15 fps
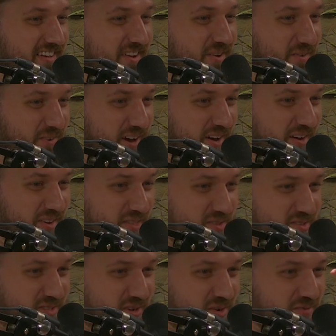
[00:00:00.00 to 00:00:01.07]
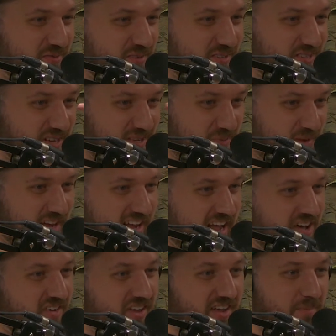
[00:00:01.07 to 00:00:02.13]
right under the surface that's being
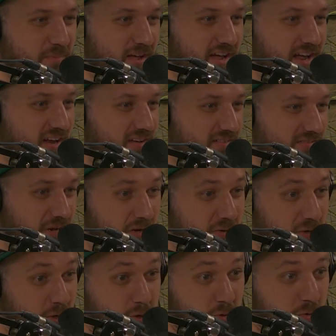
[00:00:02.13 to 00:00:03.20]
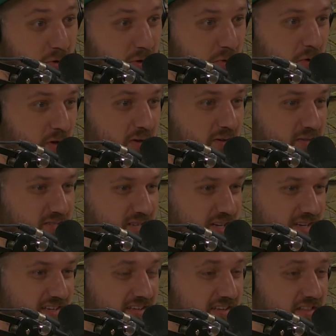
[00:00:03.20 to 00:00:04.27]
held at bay and you don't know it, you
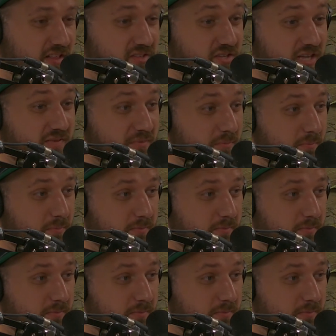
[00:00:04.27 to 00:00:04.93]
take they say even